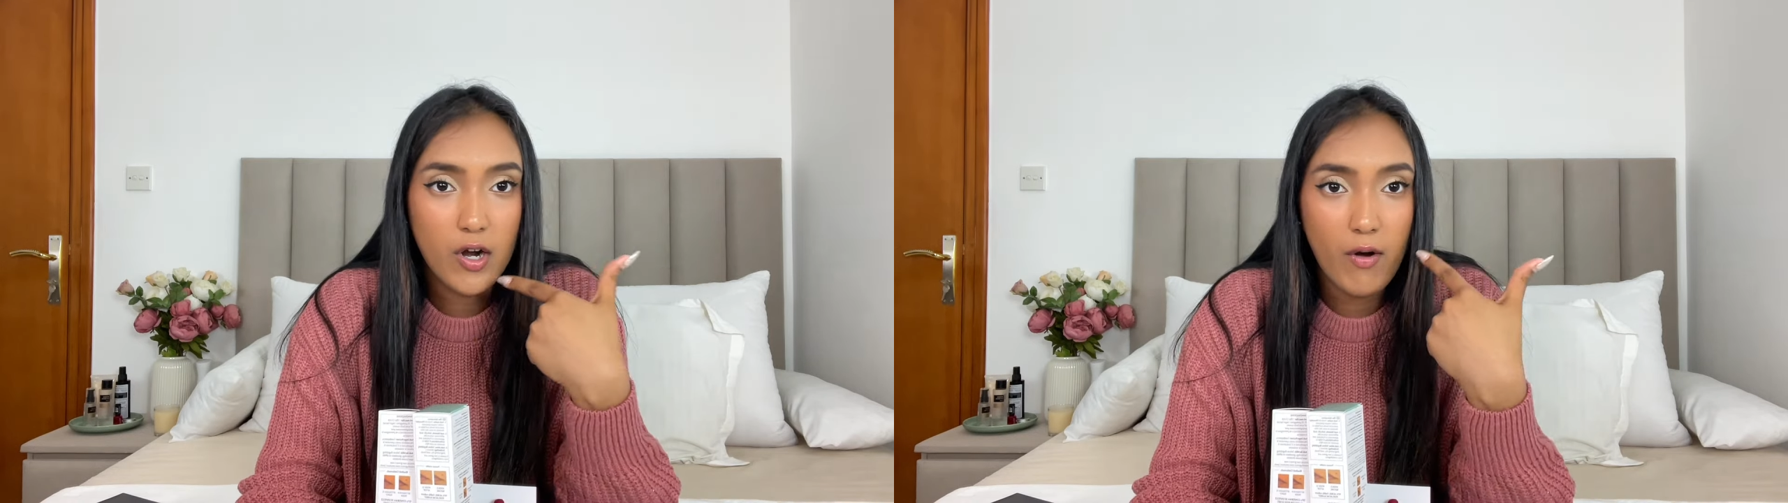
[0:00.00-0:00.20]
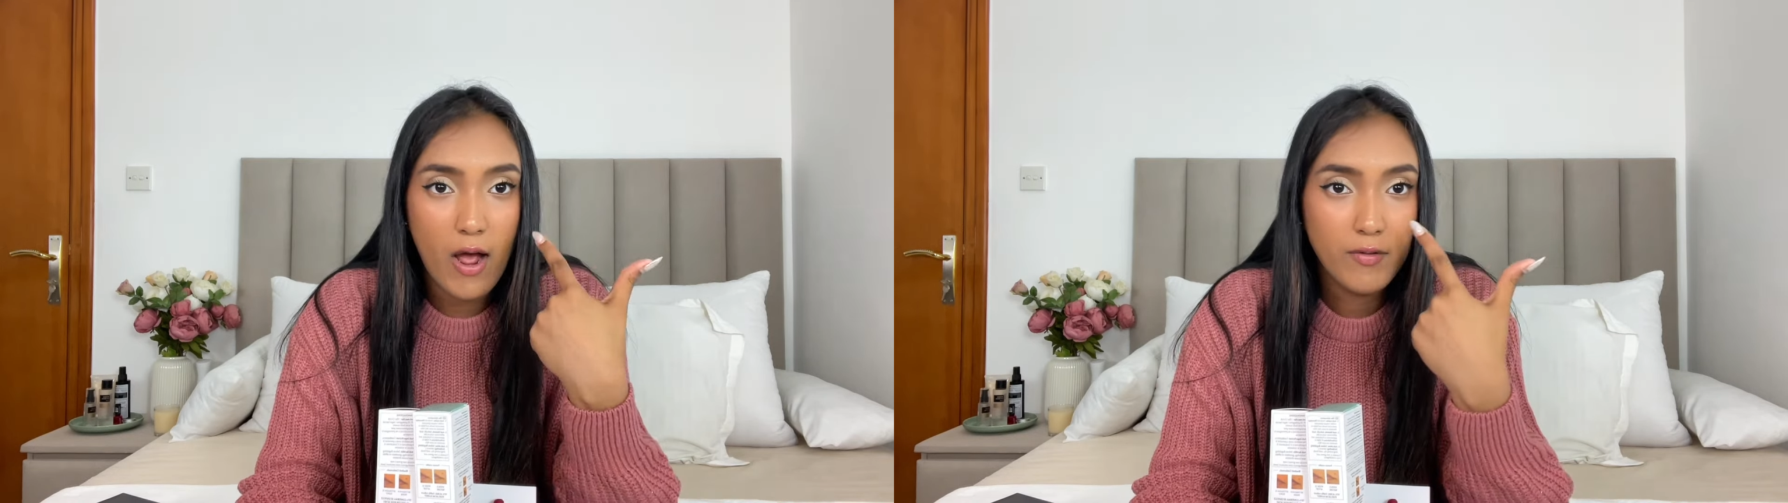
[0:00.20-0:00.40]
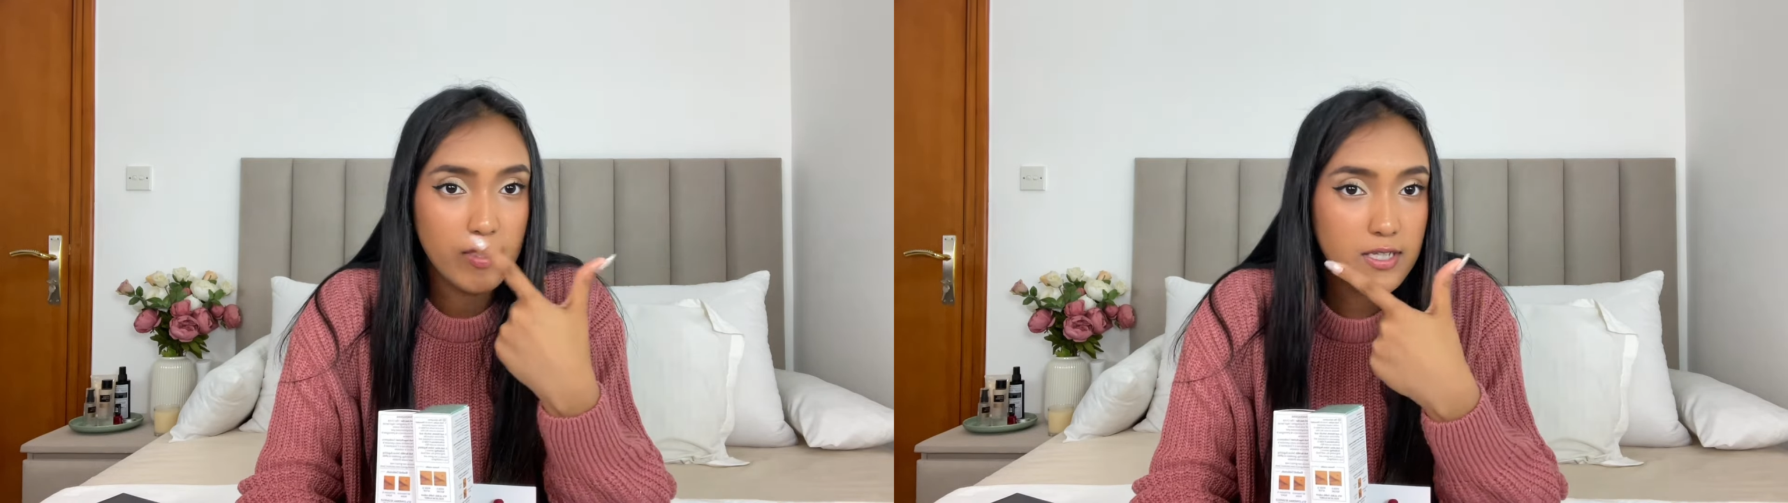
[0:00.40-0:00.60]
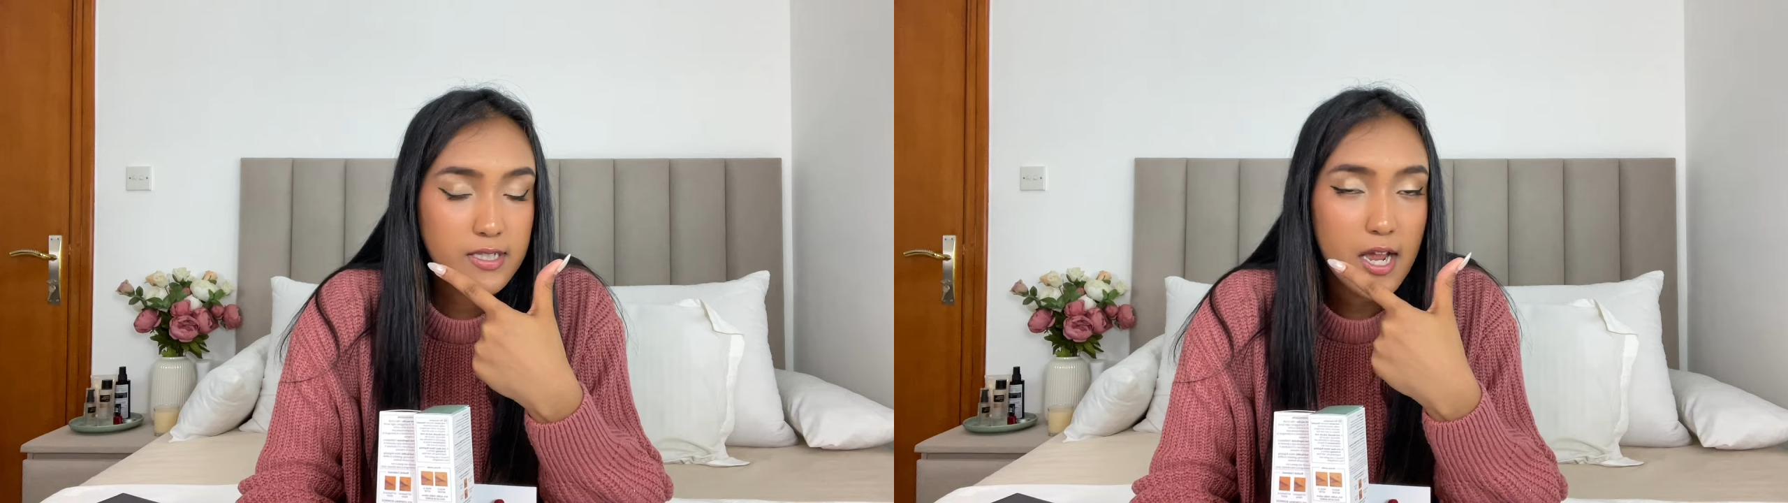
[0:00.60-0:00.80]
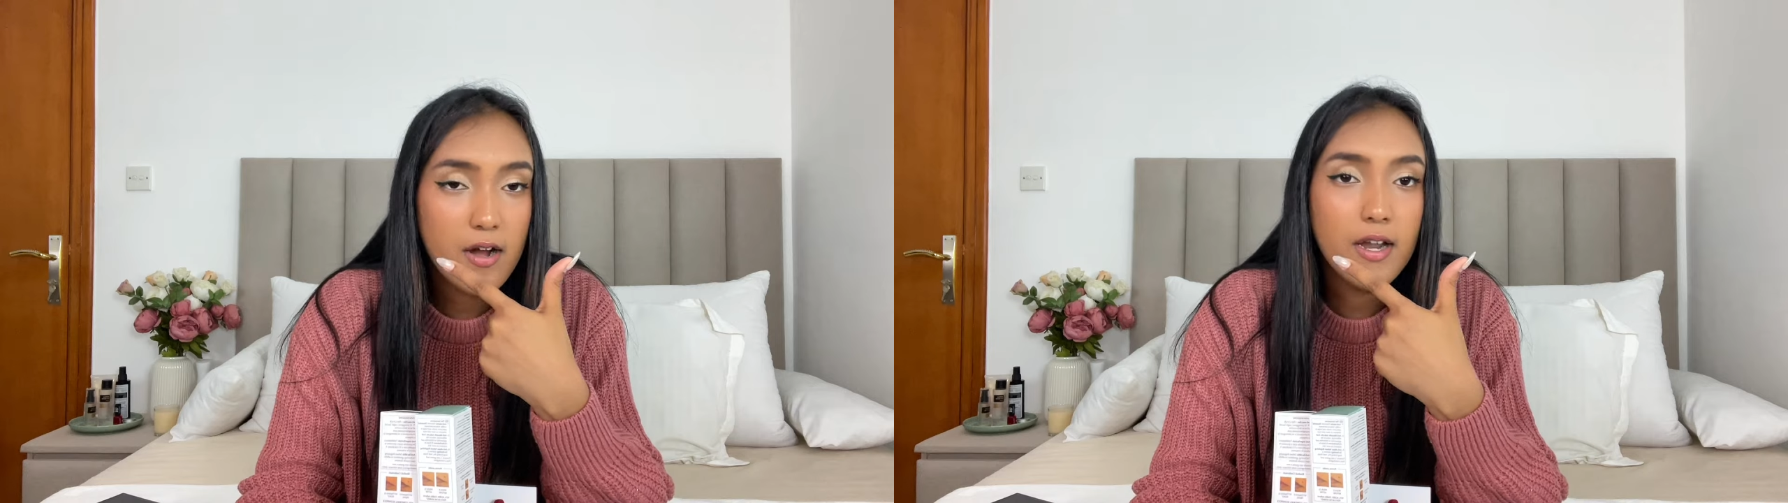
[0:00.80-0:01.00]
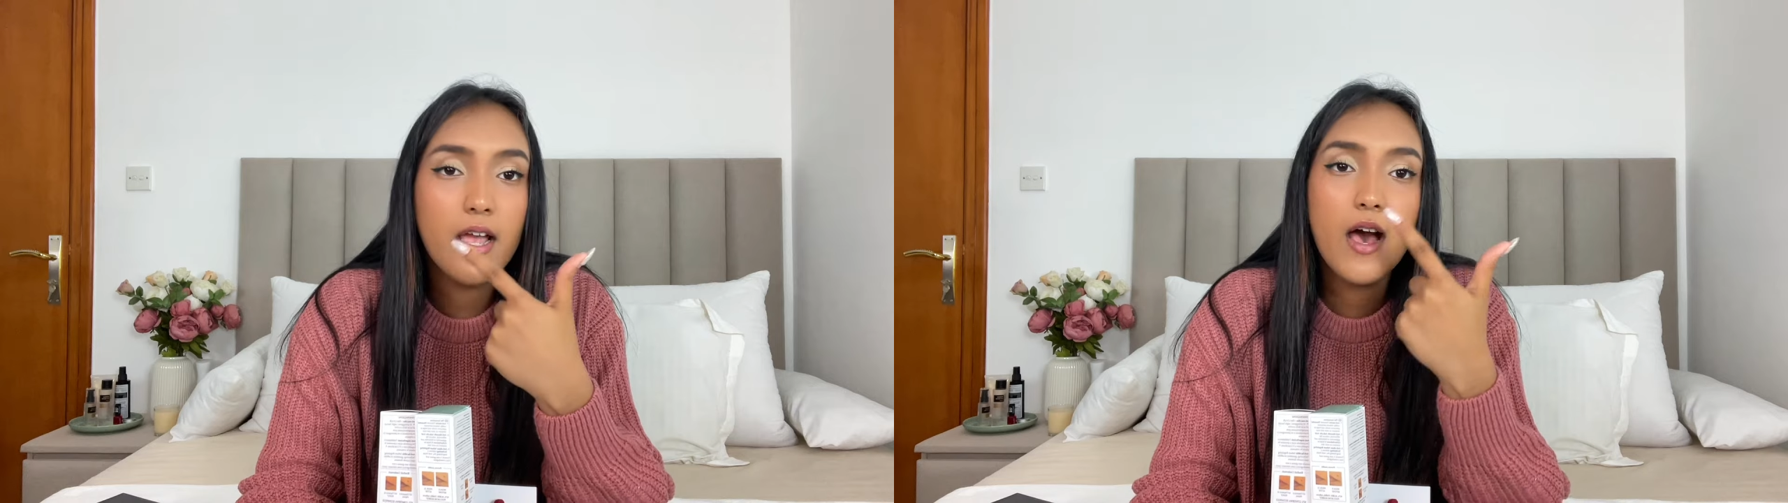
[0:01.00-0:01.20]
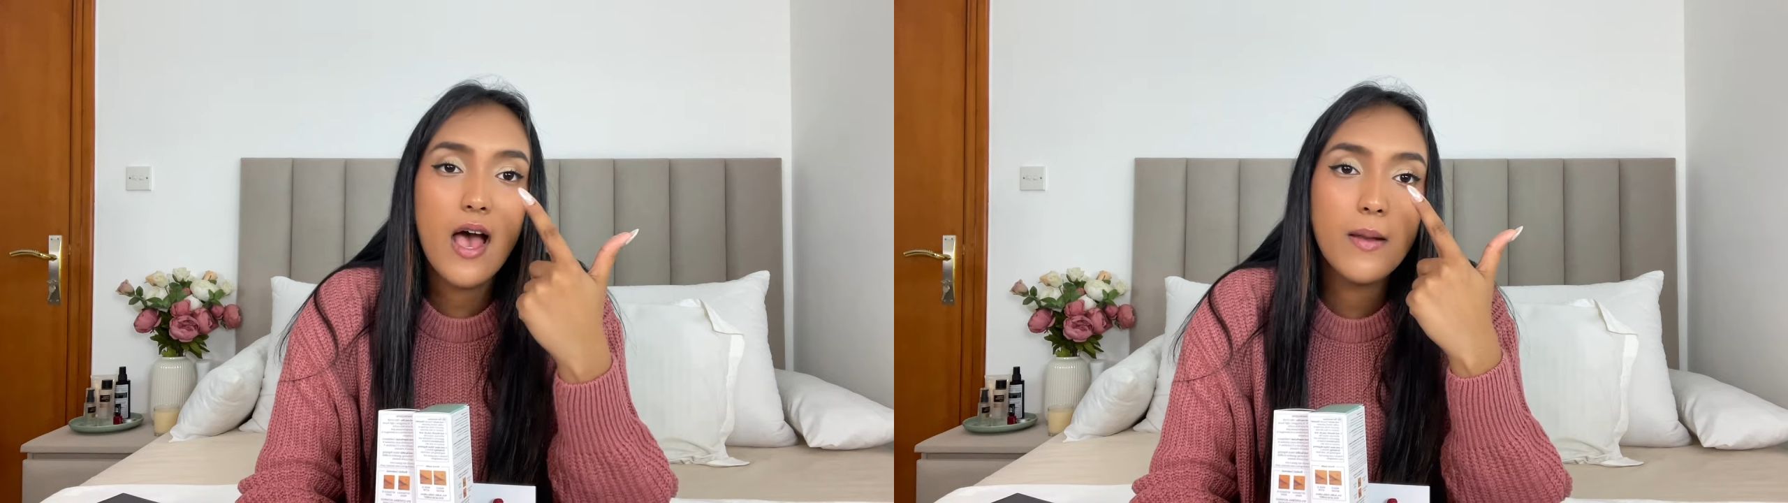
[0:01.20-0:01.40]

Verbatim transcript: around this area